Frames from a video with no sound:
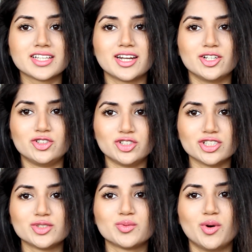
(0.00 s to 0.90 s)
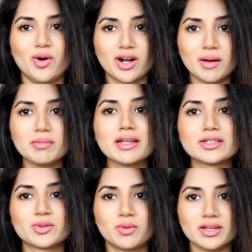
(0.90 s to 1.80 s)
that I just woke up
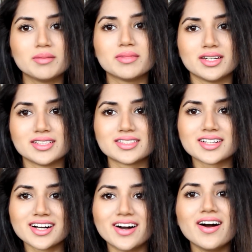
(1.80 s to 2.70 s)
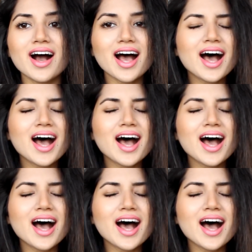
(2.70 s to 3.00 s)
like 20 minutes ago?